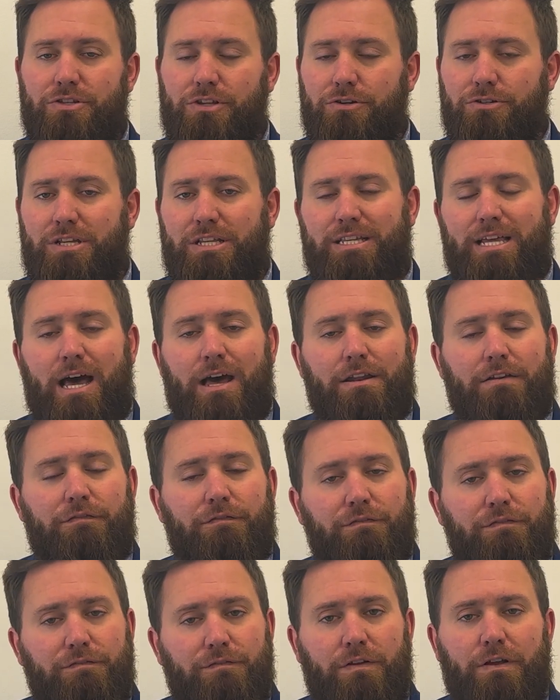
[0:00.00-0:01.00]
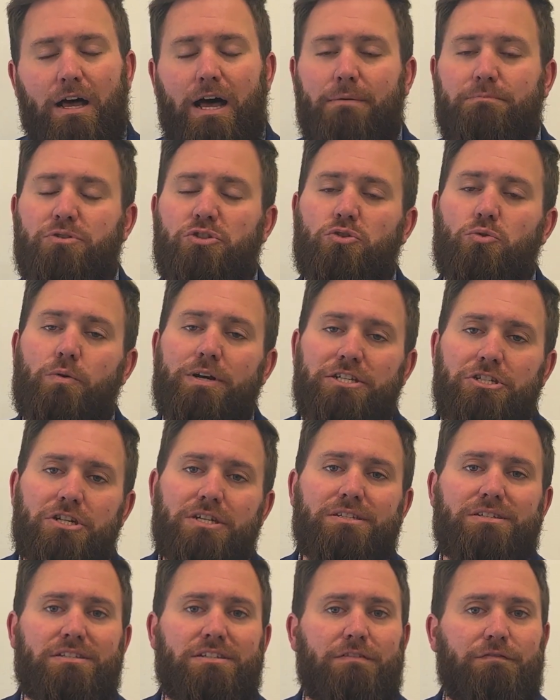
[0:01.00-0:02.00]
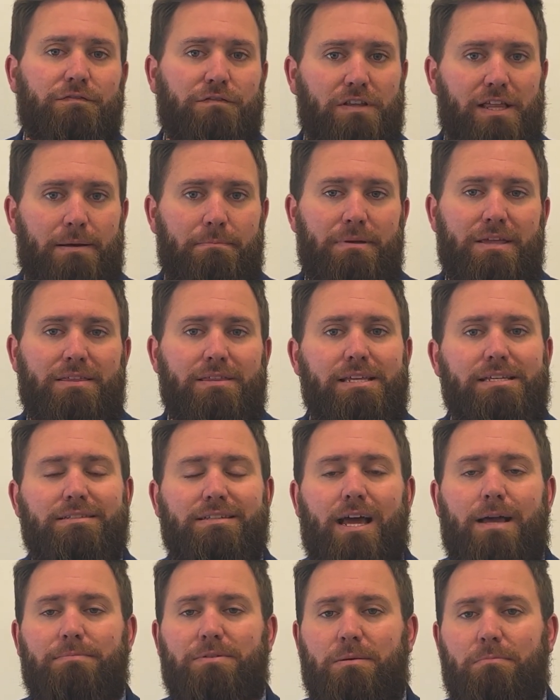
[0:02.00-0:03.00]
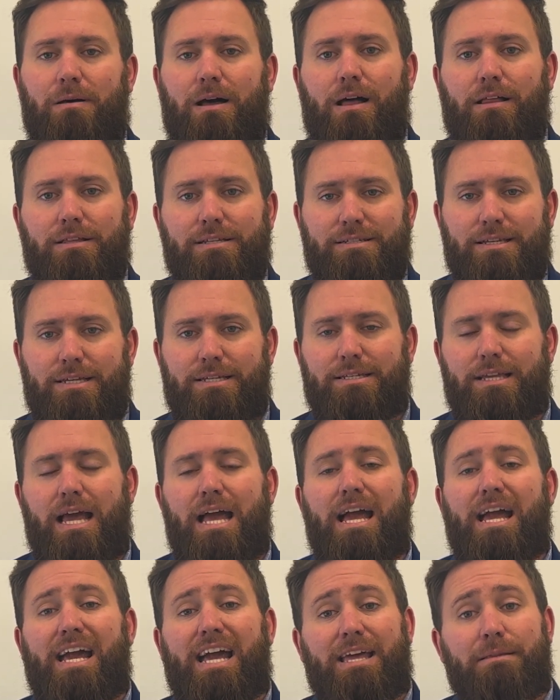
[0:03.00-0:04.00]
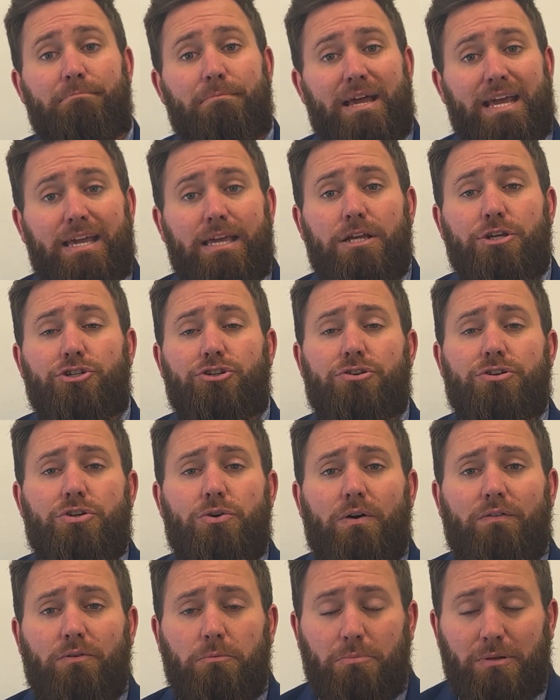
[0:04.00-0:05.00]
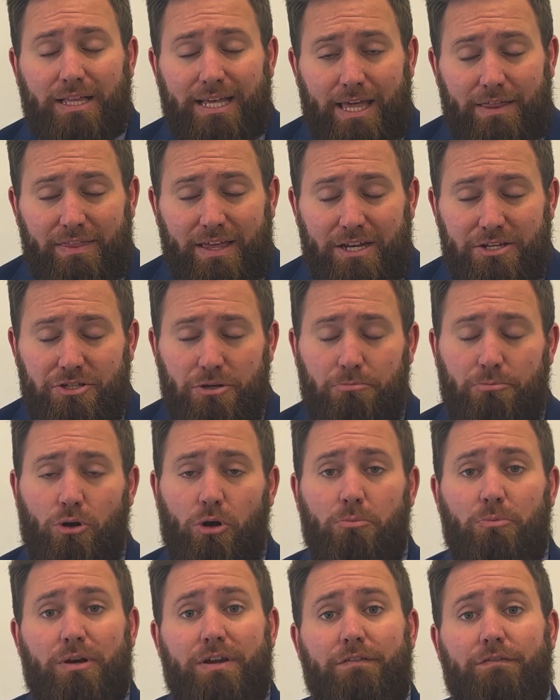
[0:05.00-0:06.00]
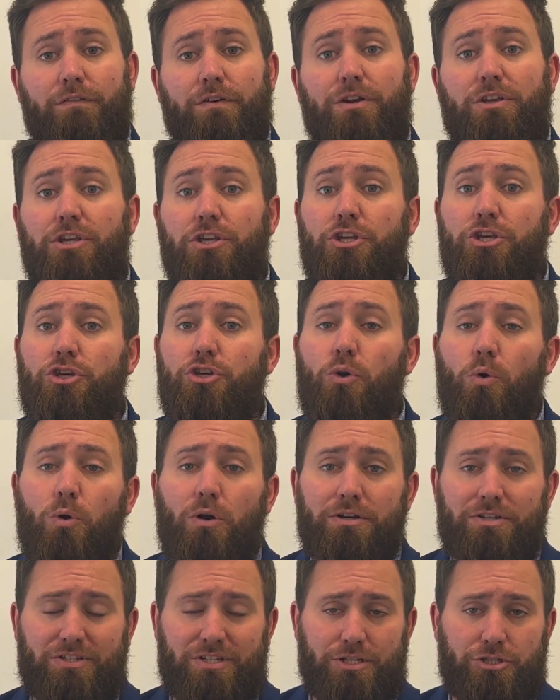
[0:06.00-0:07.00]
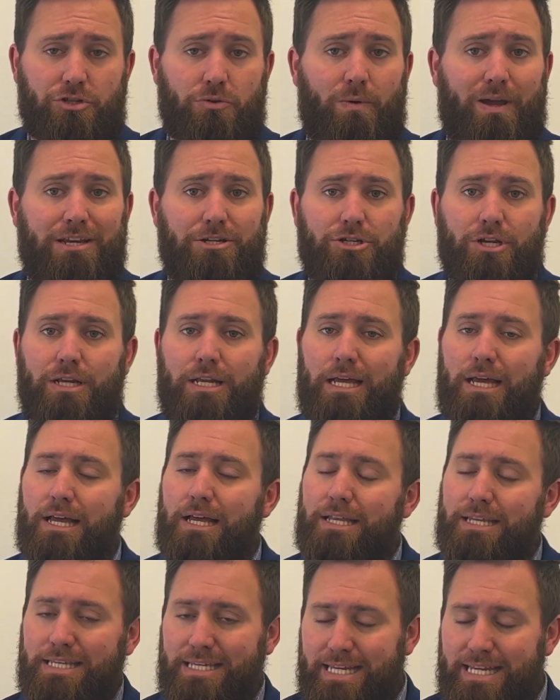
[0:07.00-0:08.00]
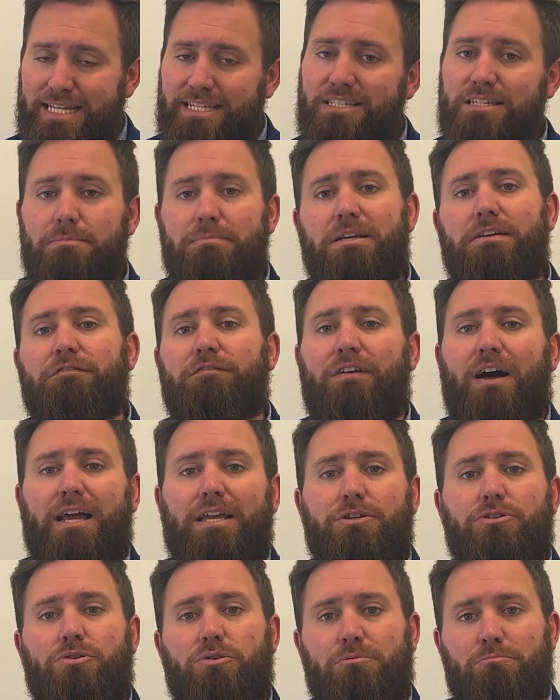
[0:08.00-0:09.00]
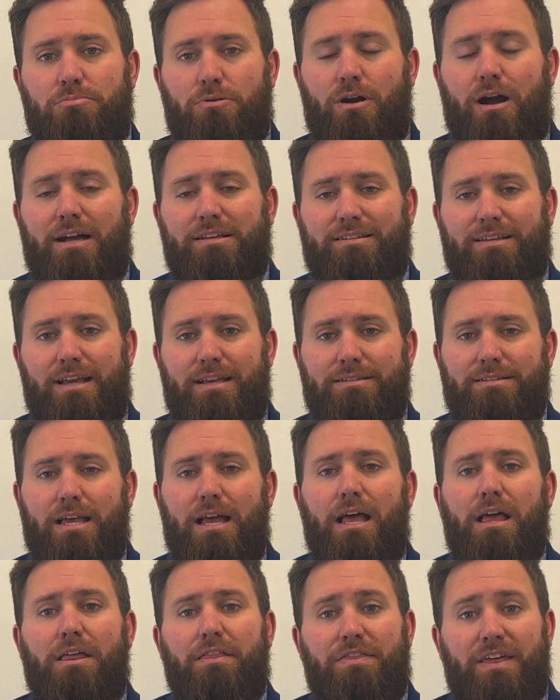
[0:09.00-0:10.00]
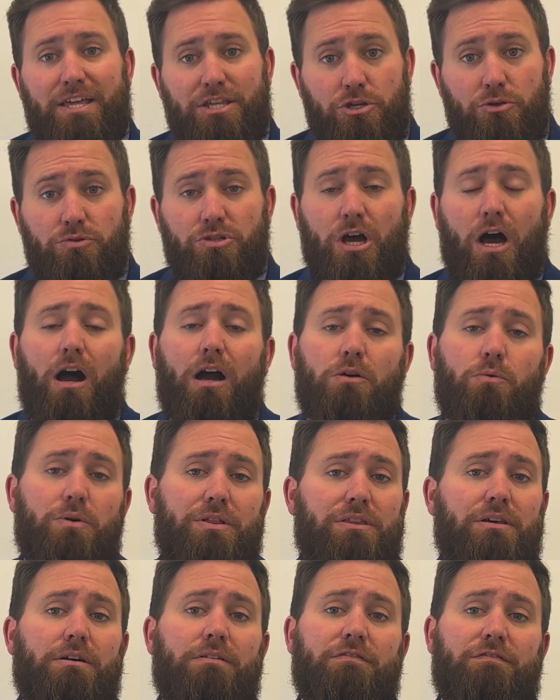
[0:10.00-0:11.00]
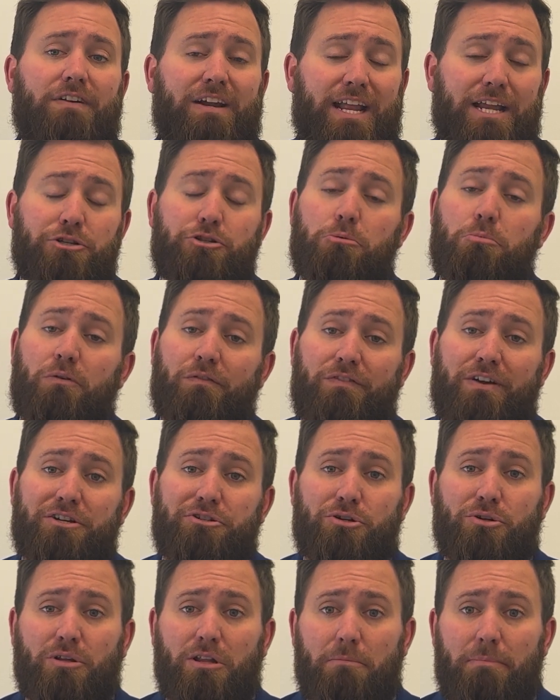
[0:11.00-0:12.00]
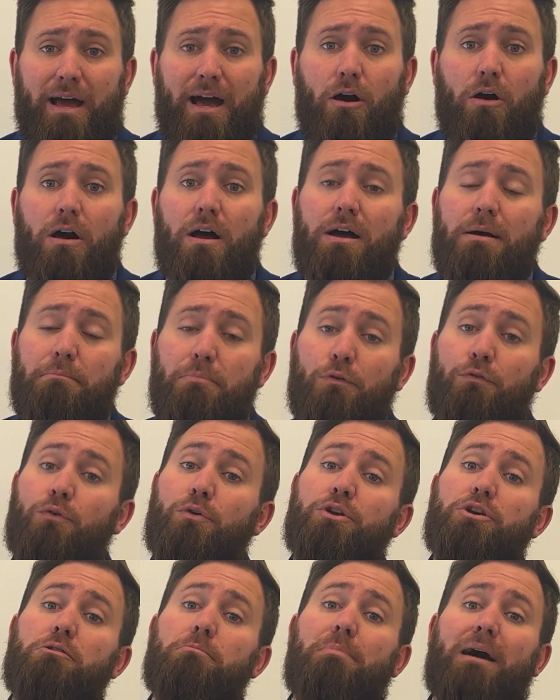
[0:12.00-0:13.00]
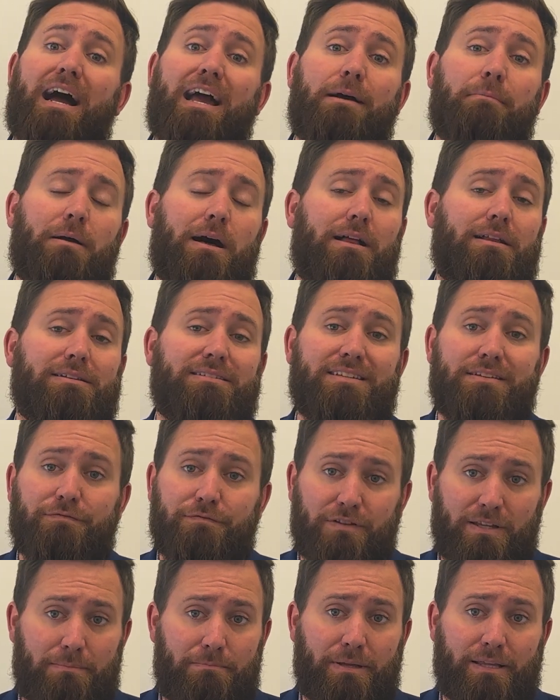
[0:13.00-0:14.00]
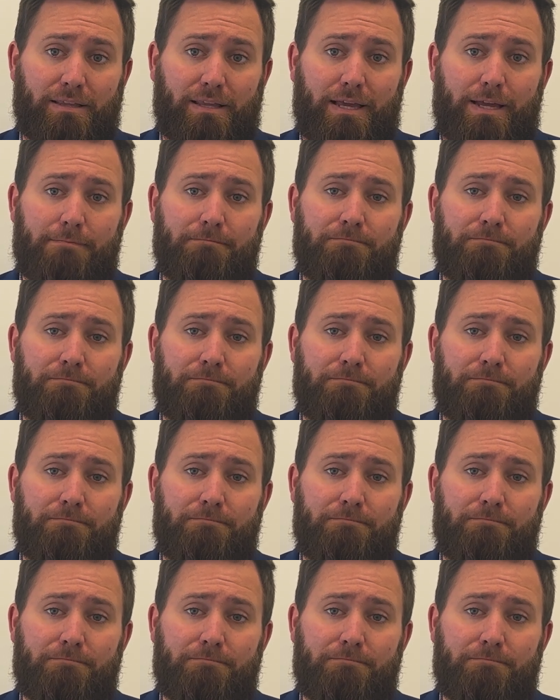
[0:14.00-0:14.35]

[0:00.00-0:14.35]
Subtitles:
there's a ton of switches to flip in these types of policies. And making sure you have a plan that is appropriate for your situation needs to be a fine-tuned process that you talk with a financial professional about before you buy a policy flippantly.